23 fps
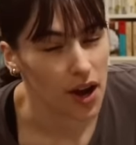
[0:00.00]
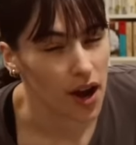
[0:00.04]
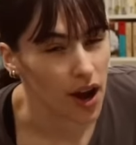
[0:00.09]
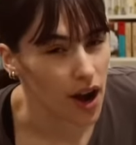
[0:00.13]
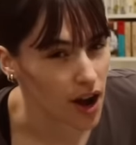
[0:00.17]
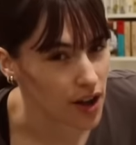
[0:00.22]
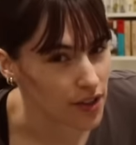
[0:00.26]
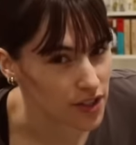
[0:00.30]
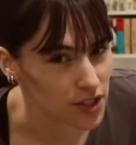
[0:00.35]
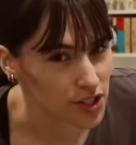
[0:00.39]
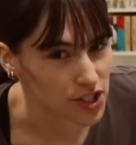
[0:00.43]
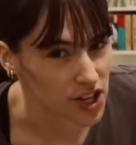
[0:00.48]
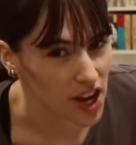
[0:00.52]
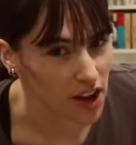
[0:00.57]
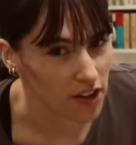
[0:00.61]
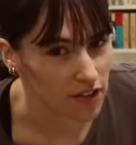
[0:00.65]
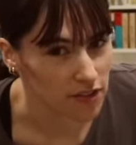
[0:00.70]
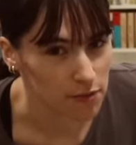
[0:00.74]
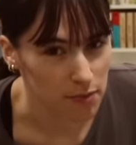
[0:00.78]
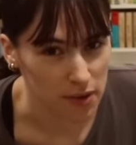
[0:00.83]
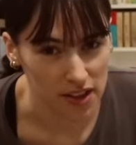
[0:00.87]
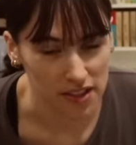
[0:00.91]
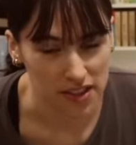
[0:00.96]
on the
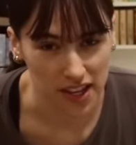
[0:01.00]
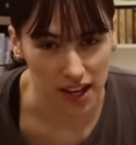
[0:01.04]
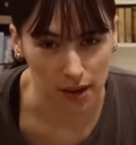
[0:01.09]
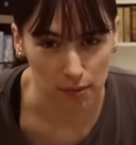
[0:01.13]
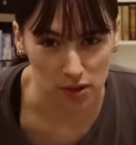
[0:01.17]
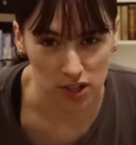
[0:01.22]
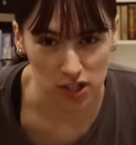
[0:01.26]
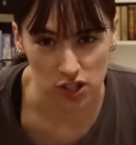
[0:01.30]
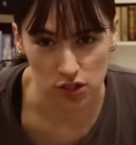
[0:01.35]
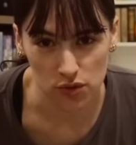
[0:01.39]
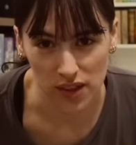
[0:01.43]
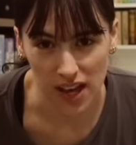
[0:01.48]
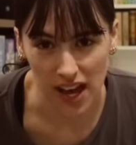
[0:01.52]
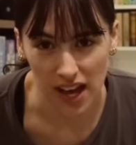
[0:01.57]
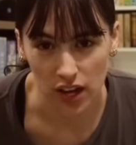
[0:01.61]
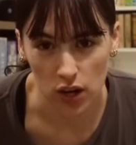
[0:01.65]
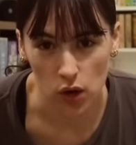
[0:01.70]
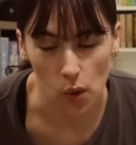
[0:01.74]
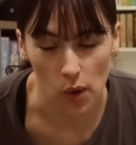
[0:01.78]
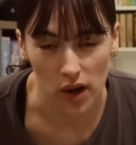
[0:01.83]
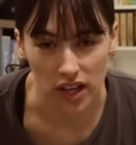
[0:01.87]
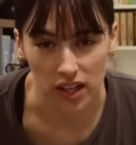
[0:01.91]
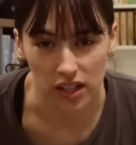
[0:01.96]
shelf, but I think I'm gonna do
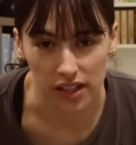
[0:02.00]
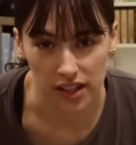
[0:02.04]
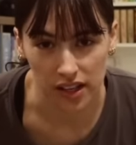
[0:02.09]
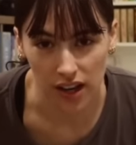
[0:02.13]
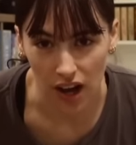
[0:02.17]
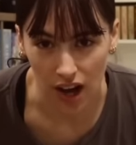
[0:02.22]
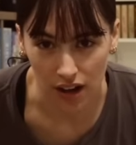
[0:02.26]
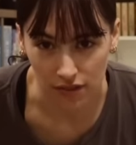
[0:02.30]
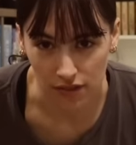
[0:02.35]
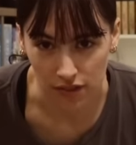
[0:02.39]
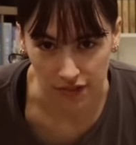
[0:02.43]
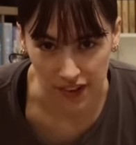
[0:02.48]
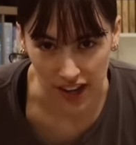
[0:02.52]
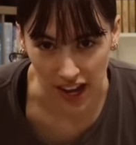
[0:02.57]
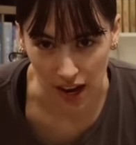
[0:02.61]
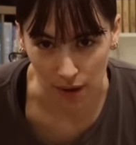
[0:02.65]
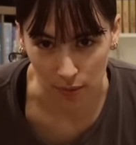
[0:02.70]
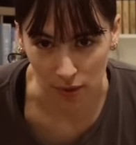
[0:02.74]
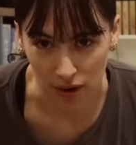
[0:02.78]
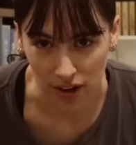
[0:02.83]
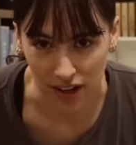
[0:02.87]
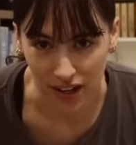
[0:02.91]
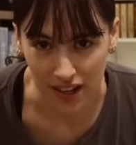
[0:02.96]
that quickly off of
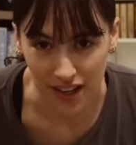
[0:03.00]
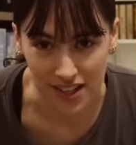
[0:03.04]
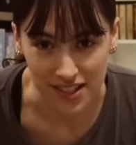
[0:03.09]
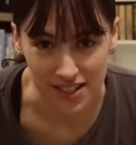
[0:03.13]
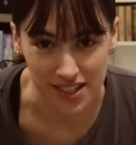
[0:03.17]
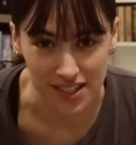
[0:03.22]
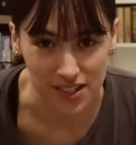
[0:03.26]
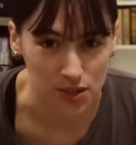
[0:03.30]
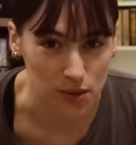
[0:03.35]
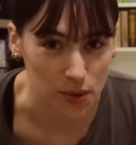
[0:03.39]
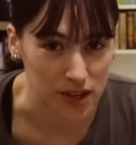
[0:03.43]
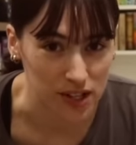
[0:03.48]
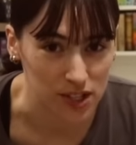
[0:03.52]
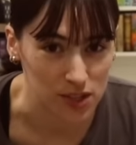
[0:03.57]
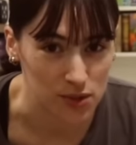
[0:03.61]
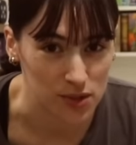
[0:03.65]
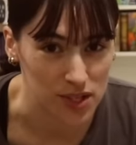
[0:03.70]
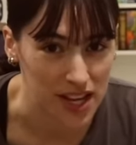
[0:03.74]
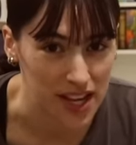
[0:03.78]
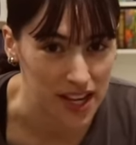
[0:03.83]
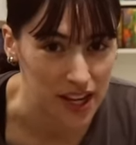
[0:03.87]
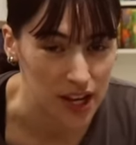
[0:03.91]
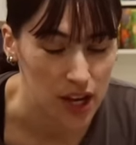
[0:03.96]
camera because it's going to
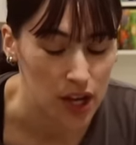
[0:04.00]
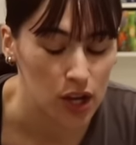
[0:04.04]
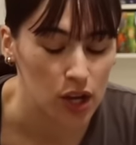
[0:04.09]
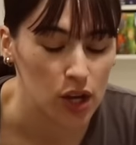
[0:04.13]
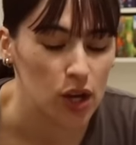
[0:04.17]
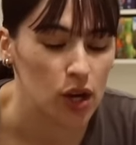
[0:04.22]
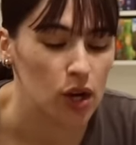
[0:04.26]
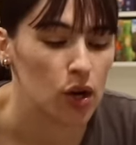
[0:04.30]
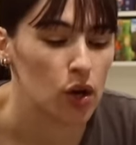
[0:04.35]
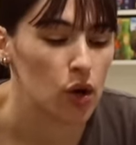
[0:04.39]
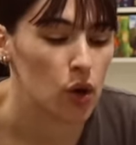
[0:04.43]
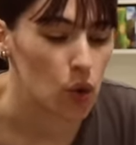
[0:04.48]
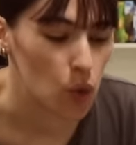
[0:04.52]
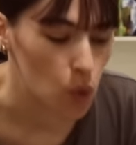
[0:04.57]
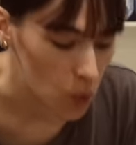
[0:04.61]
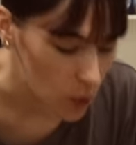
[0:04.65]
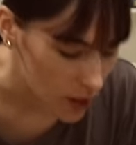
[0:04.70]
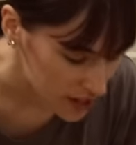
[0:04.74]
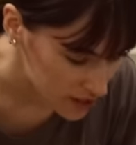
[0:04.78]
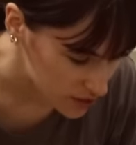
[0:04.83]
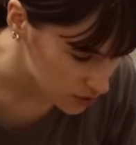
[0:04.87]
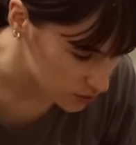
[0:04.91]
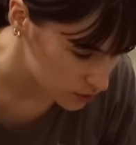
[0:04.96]
take
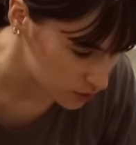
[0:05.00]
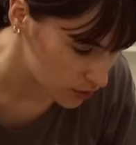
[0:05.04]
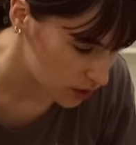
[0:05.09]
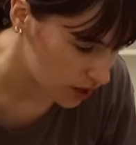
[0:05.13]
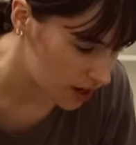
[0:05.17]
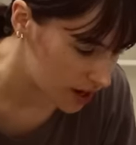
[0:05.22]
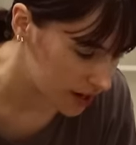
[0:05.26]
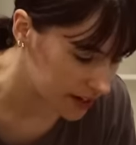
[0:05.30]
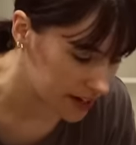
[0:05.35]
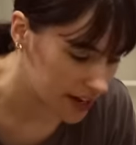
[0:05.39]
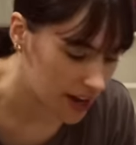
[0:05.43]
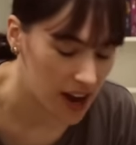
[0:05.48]
way too long.